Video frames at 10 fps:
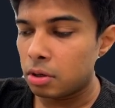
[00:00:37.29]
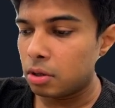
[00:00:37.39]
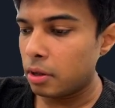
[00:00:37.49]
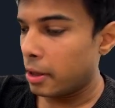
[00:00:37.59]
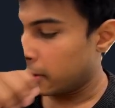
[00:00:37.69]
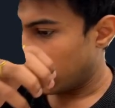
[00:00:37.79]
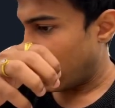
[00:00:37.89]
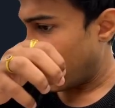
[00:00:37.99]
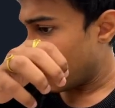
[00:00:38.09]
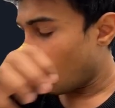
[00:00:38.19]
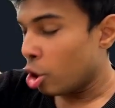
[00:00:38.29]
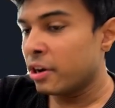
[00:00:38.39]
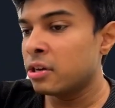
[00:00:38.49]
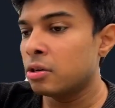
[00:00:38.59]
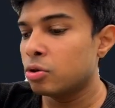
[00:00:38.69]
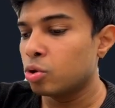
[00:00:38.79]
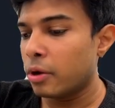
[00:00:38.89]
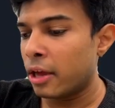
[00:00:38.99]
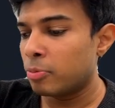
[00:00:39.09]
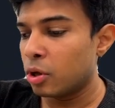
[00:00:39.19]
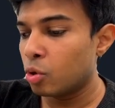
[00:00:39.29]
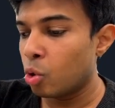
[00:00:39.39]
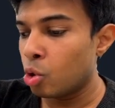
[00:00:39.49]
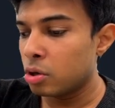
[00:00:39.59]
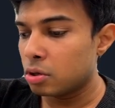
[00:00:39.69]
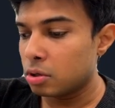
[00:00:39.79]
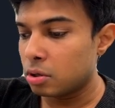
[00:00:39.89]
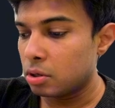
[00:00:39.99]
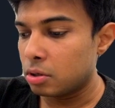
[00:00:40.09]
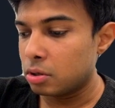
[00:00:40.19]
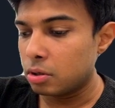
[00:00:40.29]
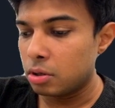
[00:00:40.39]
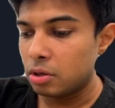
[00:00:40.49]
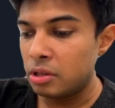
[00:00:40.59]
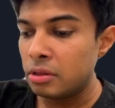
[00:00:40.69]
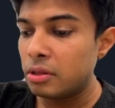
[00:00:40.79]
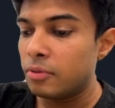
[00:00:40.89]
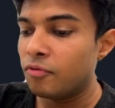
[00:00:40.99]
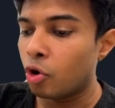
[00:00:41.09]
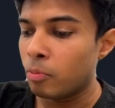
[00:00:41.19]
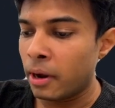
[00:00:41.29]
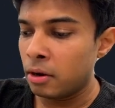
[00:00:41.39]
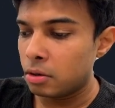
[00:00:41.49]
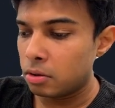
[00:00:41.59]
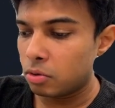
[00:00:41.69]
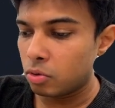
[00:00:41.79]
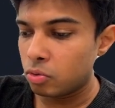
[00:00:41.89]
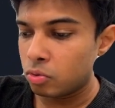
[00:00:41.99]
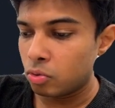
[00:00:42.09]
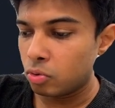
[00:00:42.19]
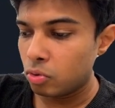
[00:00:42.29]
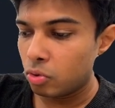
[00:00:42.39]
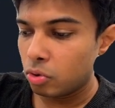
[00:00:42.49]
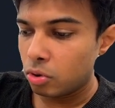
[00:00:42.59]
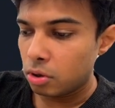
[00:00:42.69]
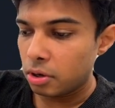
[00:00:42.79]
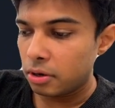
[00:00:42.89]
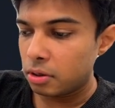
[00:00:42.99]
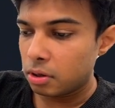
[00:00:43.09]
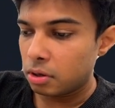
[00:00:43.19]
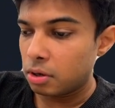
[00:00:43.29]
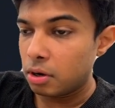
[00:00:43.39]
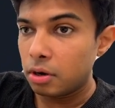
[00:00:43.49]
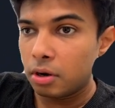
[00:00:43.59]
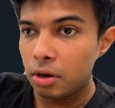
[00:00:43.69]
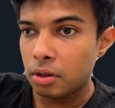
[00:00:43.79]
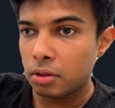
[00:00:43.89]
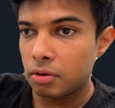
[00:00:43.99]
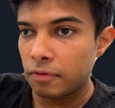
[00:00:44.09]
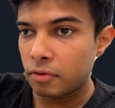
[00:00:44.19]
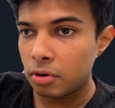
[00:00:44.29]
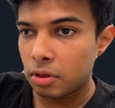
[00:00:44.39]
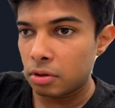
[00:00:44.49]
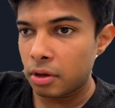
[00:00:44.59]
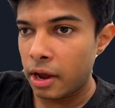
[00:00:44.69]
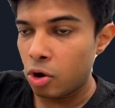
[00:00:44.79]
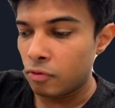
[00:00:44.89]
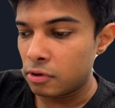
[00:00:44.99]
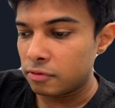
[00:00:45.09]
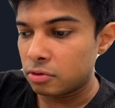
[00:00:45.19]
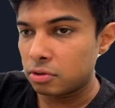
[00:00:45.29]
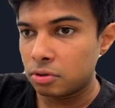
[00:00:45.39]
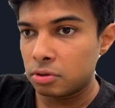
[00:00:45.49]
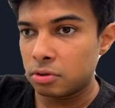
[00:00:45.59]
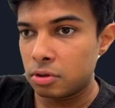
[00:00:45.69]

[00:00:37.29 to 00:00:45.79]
Like I have already express code in zip format. So let's say test function, hello world function.